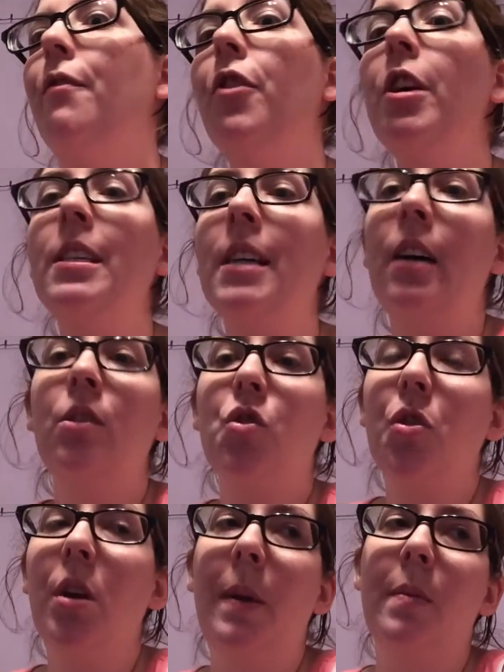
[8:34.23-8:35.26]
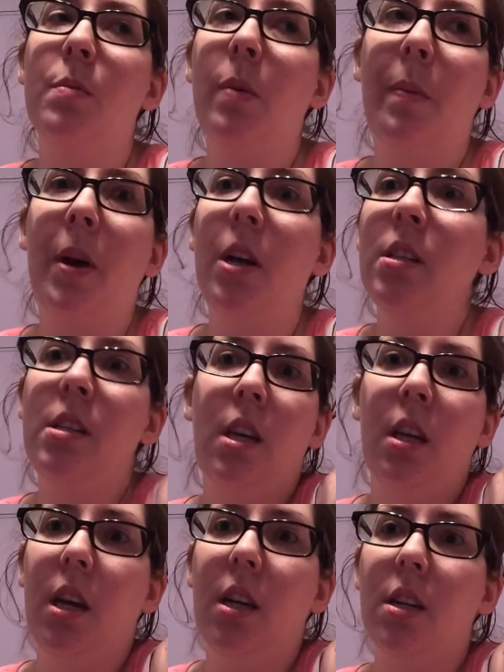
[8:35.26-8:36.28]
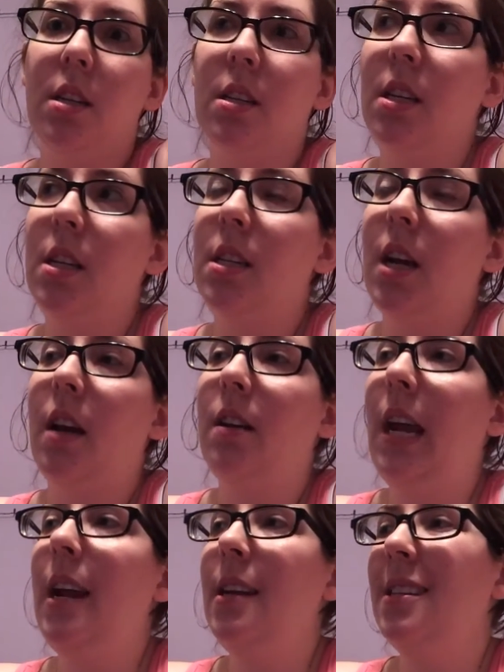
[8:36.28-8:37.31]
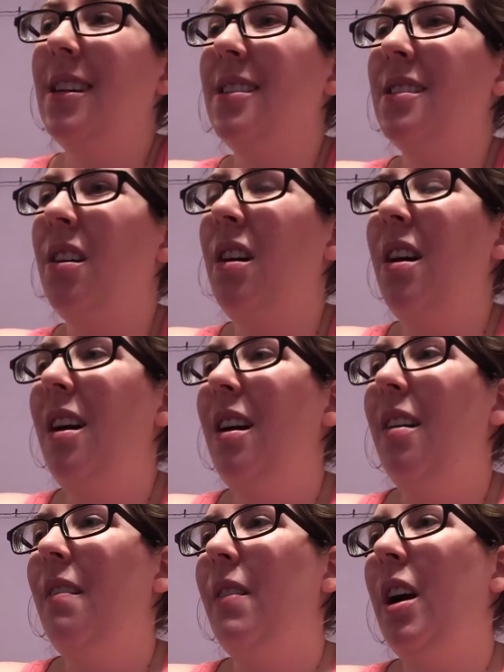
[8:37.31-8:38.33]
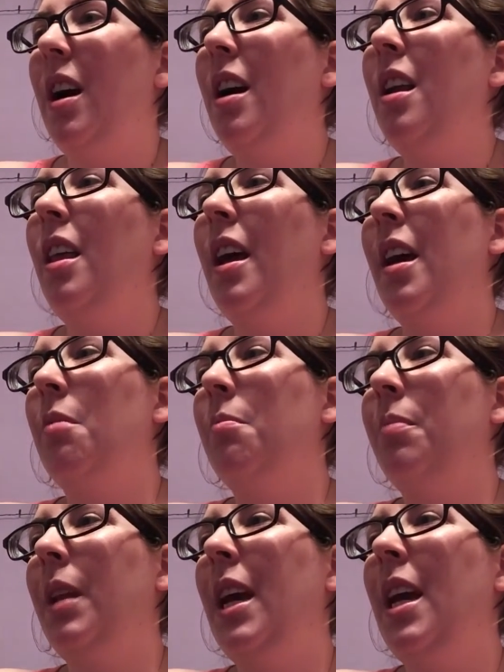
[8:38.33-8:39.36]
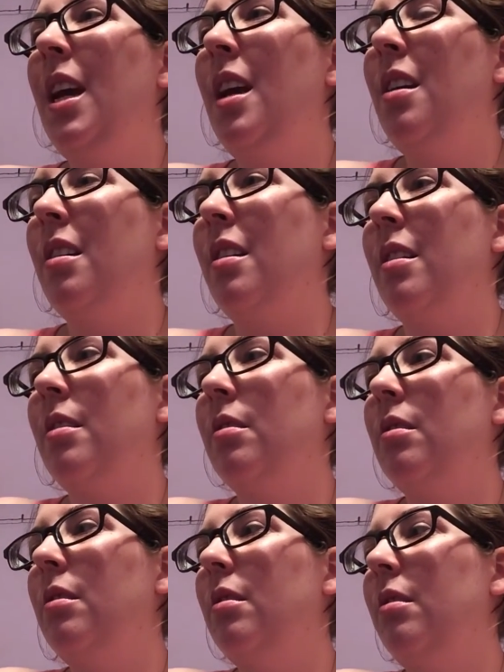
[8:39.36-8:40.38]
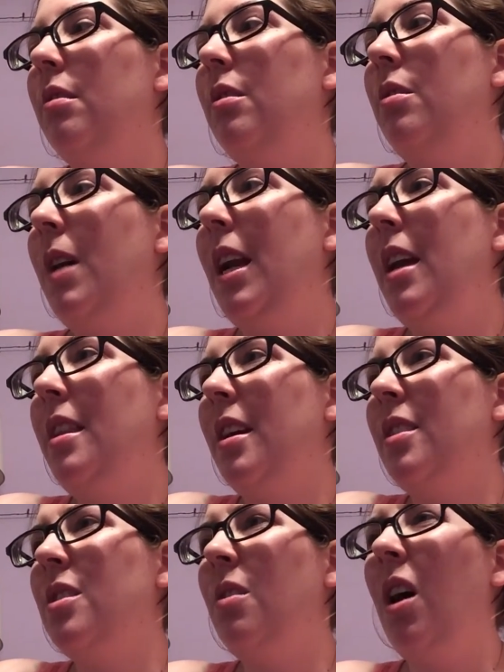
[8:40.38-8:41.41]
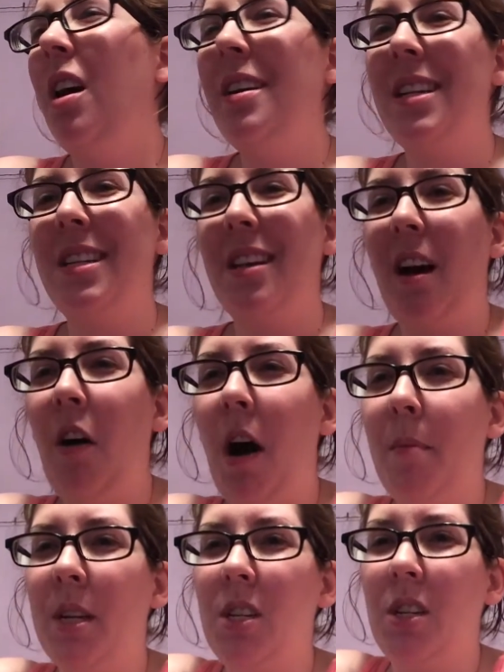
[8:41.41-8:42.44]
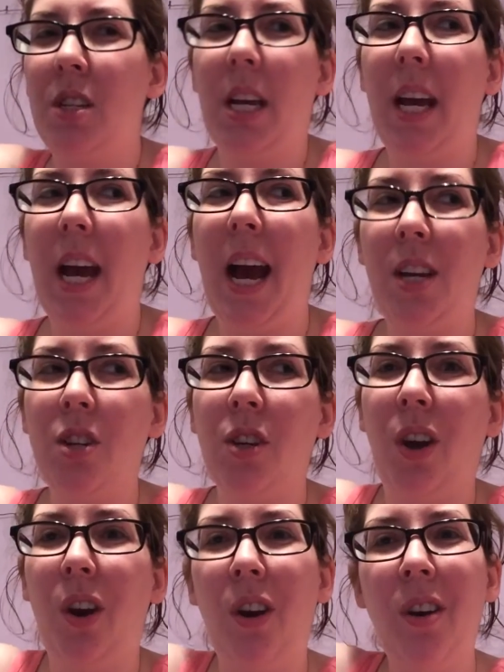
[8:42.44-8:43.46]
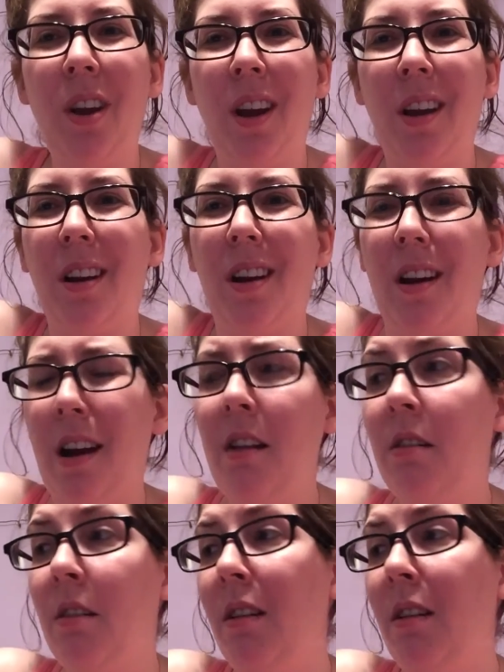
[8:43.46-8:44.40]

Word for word: freaks out and screams, but Percy, like, just sits there and takes it. So for her to, like, complain or do anything, so hard to tell how much it's, like, actually hurting her. I